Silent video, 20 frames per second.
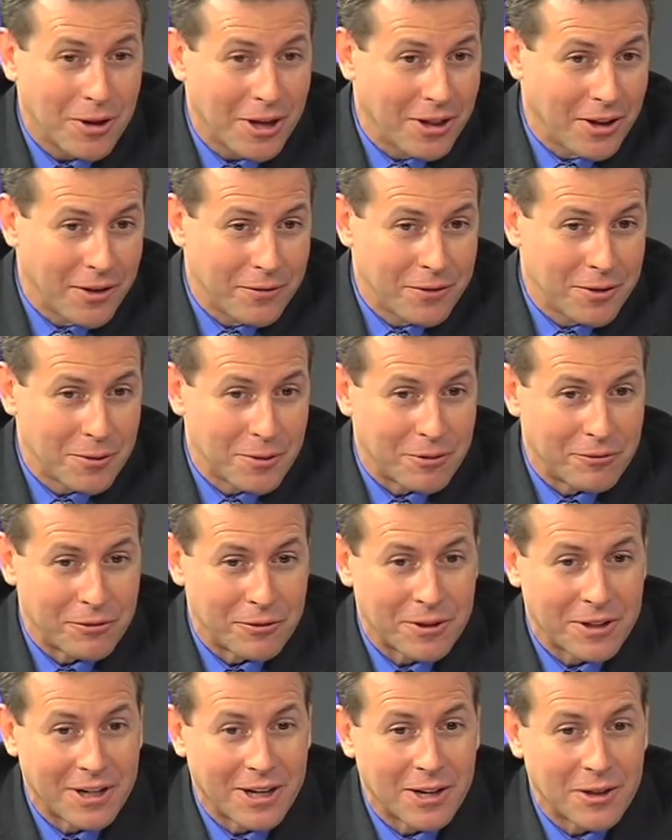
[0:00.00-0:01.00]
I love doing root
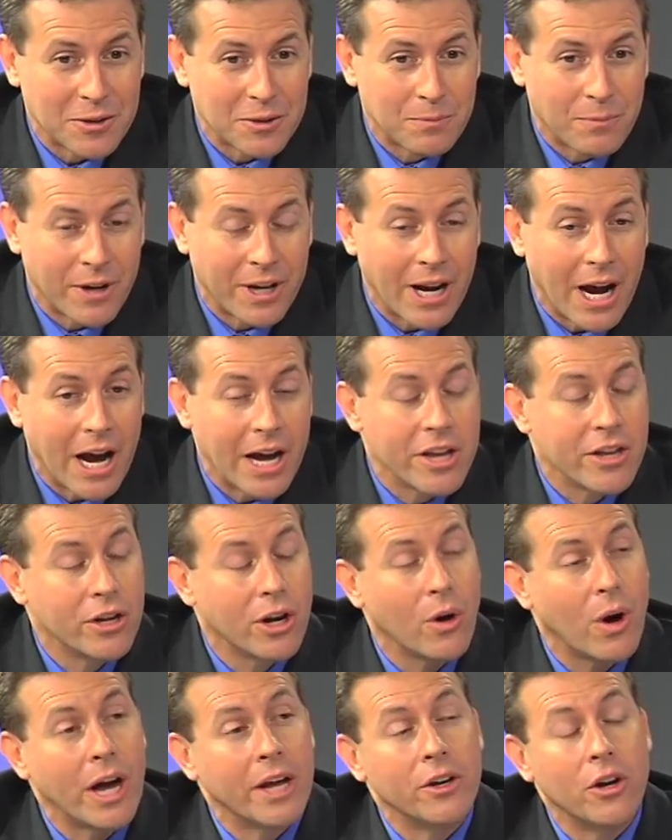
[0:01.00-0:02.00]
canals, but I
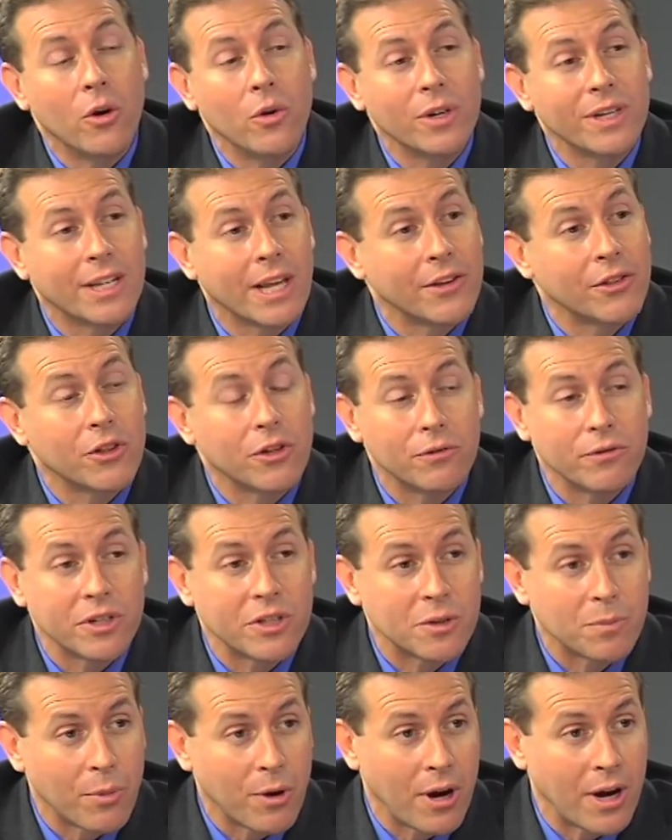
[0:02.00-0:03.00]
don't get the
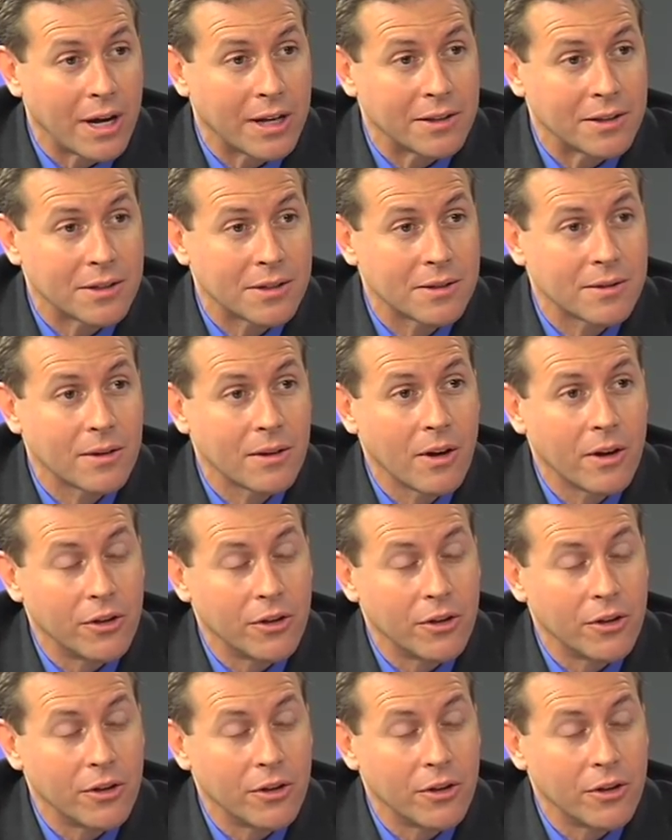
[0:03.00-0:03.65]
response